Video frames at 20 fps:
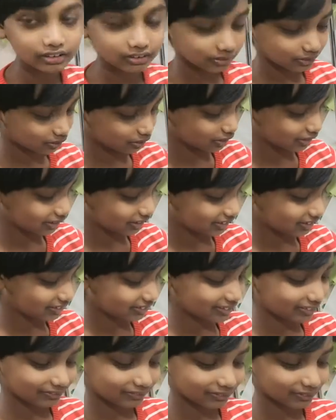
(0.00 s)
Go here,
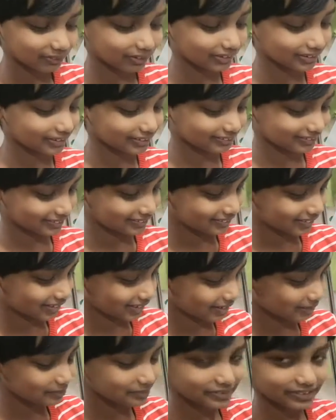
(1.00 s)
you have to walk down the
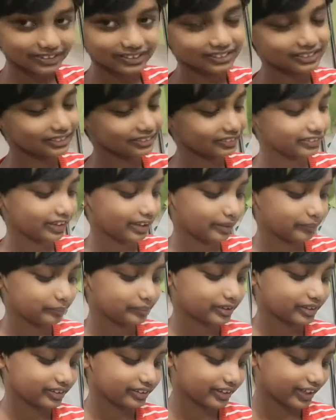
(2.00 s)
steps and climb
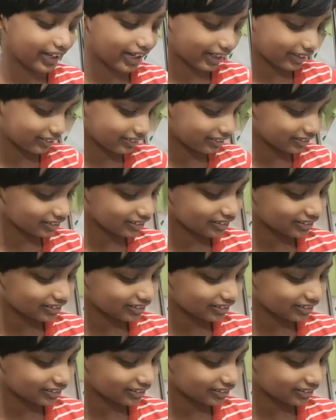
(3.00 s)
the ladder.